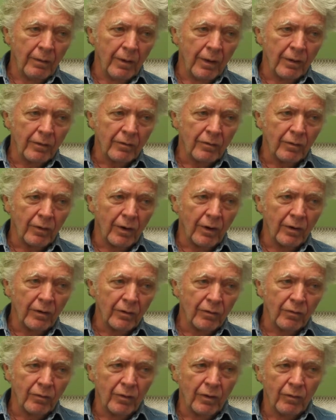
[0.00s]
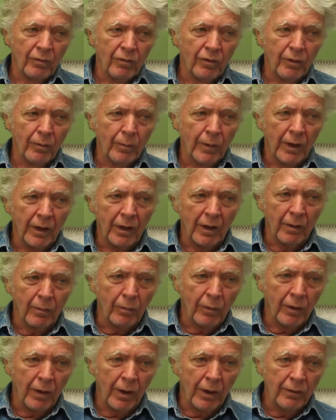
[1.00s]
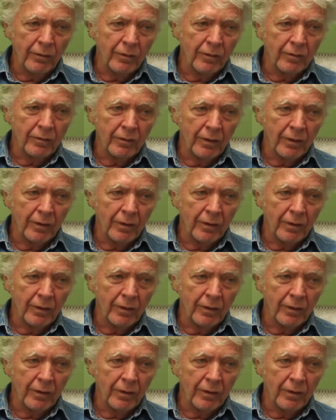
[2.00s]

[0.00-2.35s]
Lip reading: as far as the filmmaking process,